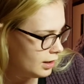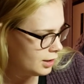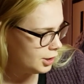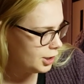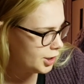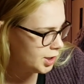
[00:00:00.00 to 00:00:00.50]

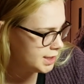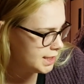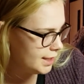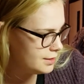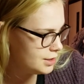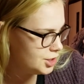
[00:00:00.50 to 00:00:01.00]
urine
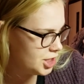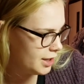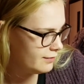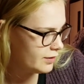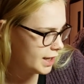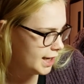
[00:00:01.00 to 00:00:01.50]
test to
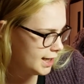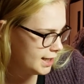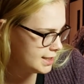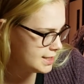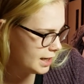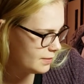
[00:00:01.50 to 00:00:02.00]
check for kidney
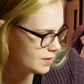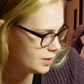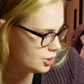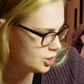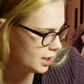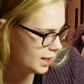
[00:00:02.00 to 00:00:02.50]

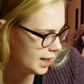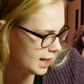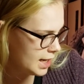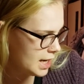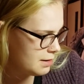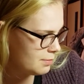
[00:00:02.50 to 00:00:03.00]
damage,
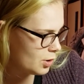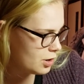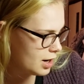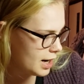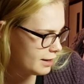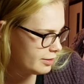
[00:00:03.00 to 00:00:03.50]
and
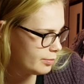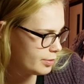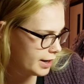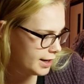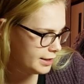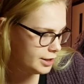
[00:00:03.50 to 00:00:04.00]
MRI of the
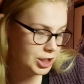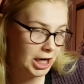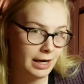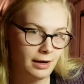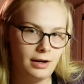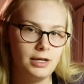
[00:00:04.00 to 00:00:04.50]
brain
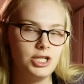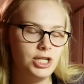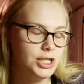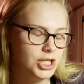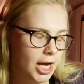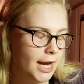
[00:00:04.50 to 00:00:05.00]
to
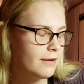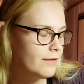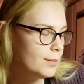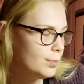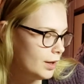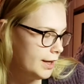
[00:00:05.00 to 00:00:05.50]
check for
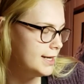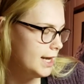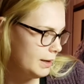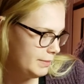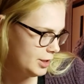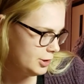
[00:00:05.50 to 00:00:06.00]

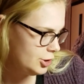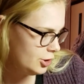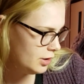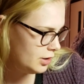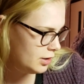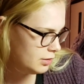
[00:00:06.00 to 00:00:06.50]

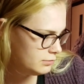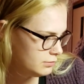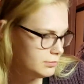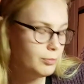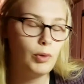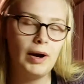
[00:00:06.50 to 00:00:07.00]

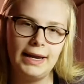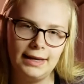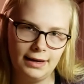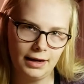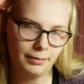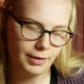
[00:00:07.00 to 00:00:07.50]
brain
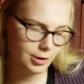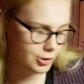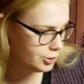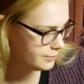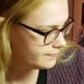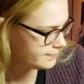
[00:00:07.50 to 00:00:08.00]
damage.